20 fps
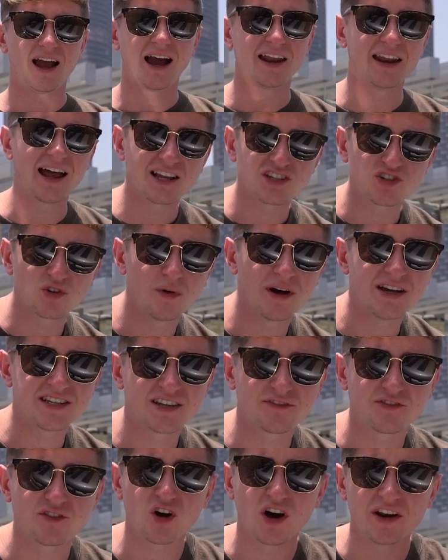And as always,
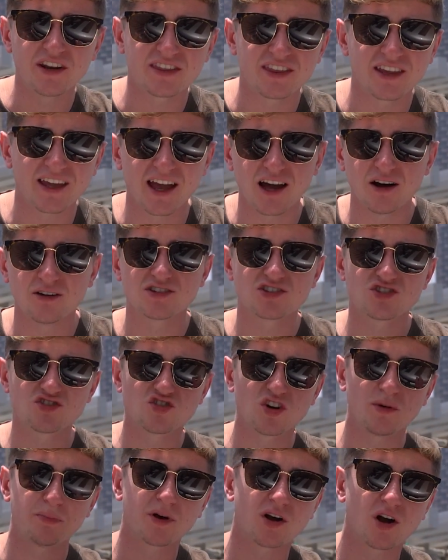if you've got anything else,
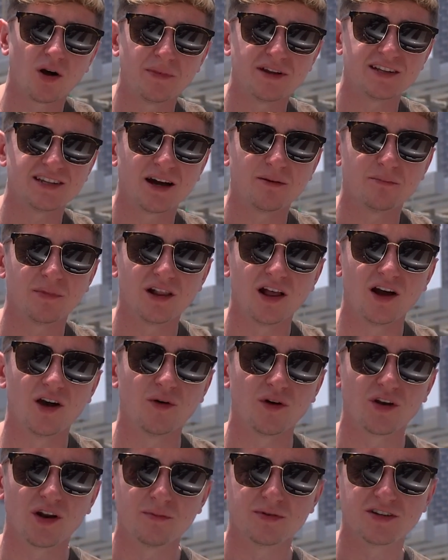drop a comment down below
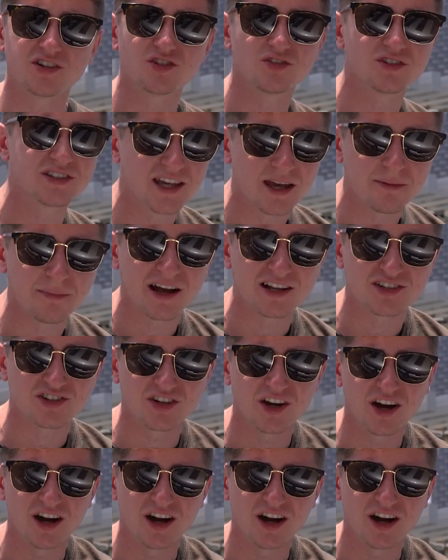and I'll be sure to get back to you